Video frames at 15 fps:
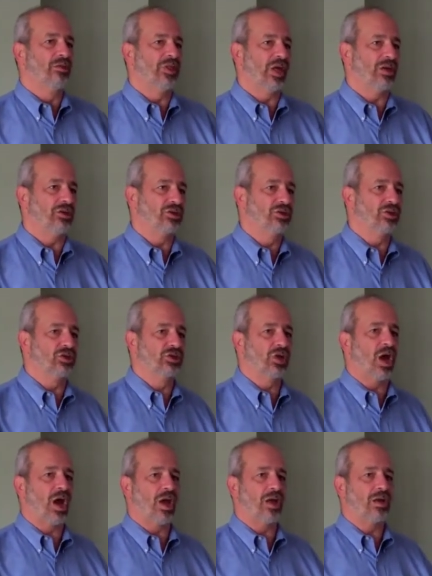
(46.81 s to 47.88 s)
that is
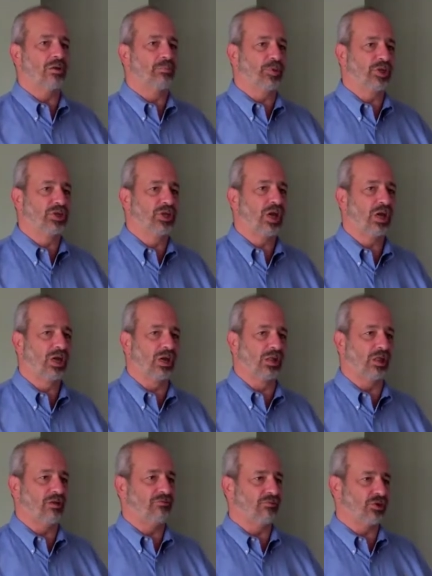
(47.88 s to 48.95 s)
designed
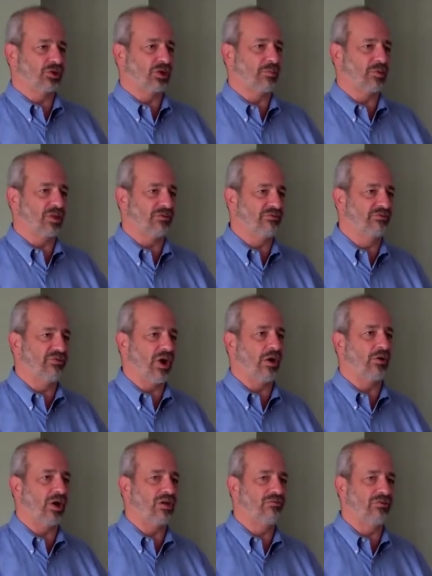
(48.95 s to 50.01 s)
particularly for some of the
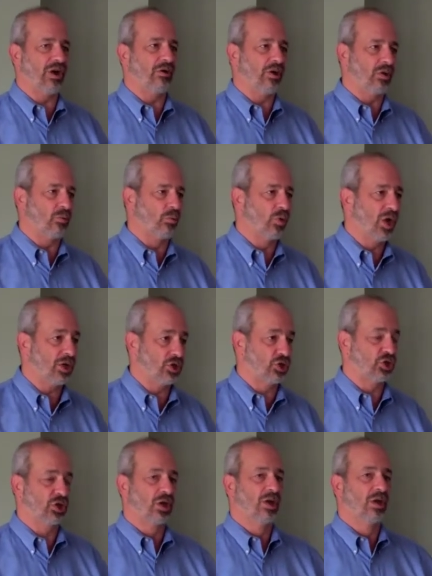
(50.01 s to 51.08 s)
very, very
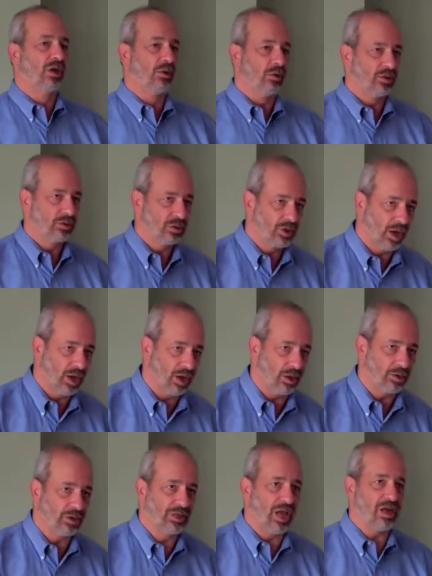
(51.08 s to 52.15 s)
rich
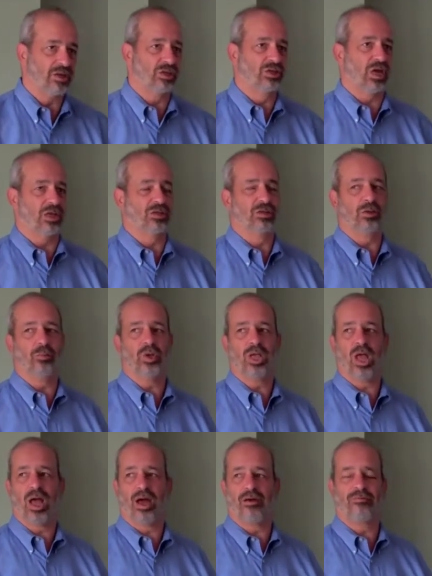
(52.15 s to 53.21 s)
uh, data sets that we
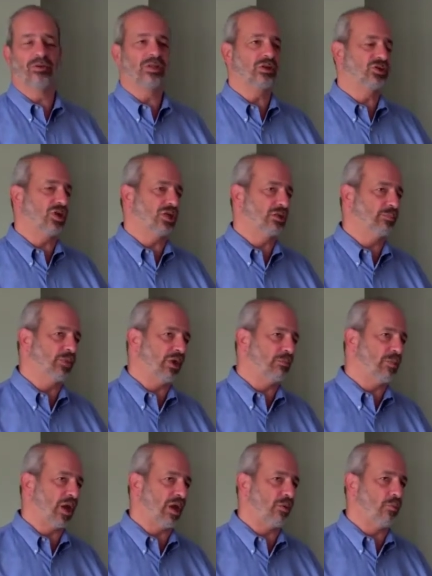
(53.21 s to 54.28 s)
have in the
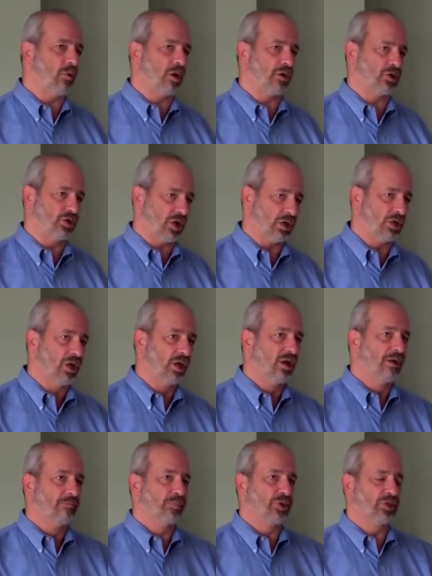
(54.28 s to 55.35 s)
Chesapeake Bay watershed,
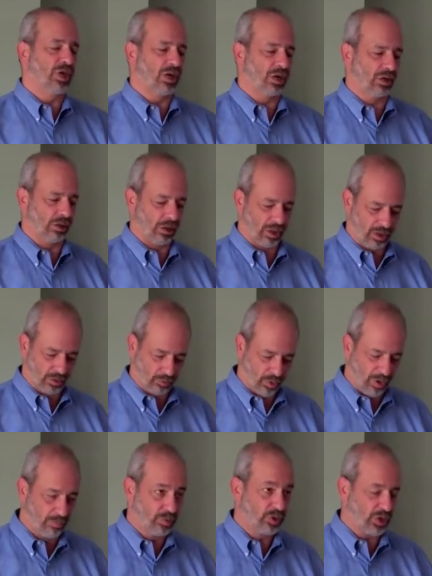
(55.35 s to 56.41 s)
particularly the
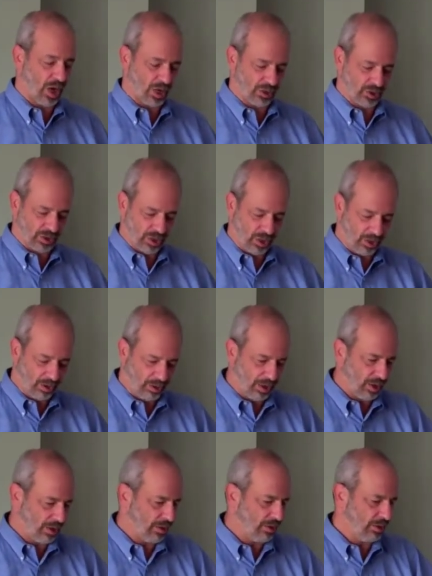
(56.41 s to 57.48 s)
rim sites uh,
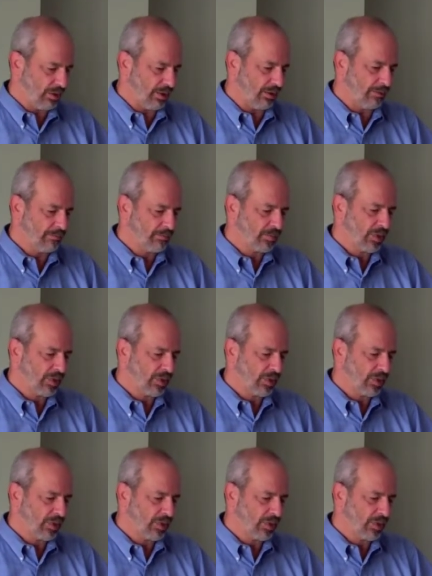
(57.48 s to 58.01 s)
and uh,